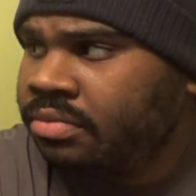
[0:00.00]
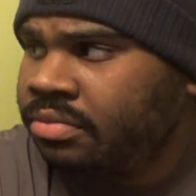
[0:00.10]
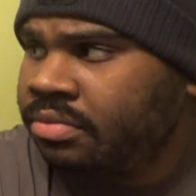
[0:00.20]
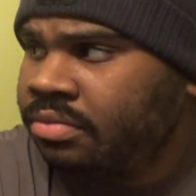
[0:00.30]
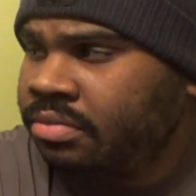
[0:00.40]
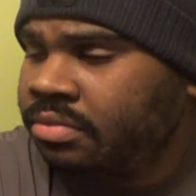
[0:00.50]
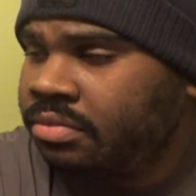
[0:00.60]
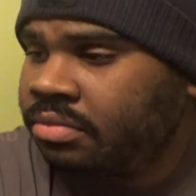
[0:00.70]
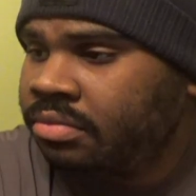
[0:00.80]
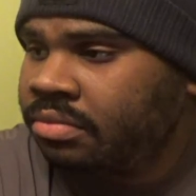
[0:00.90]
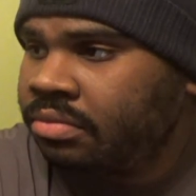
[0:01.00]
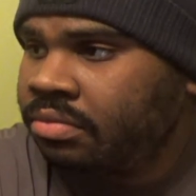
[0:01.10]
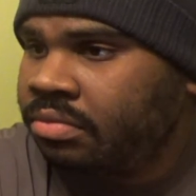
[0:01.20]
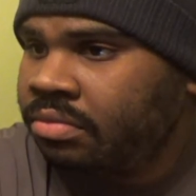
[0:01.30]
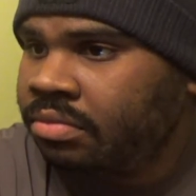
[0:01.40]

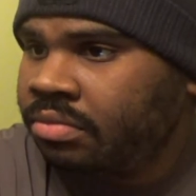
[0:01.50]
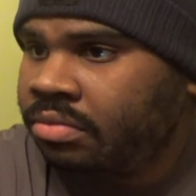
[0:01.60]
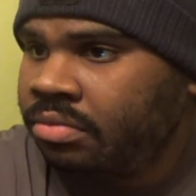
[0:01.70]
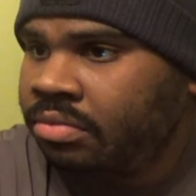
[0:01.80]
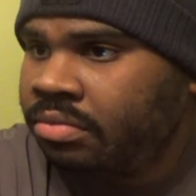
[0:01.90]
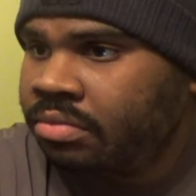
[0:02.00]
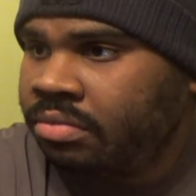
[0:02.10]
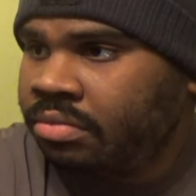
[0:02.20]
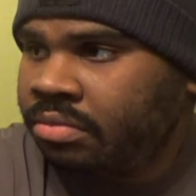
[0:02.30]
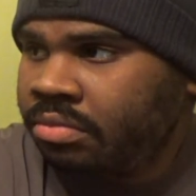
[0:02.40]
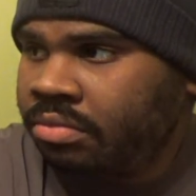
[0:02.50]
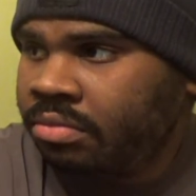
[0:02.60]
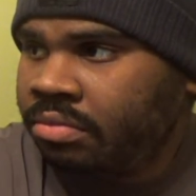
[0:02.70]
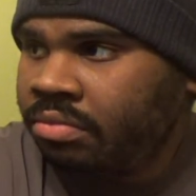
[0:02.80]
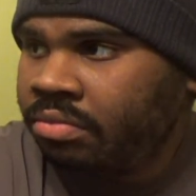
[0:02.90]

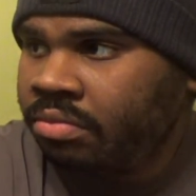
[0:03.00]
(silent)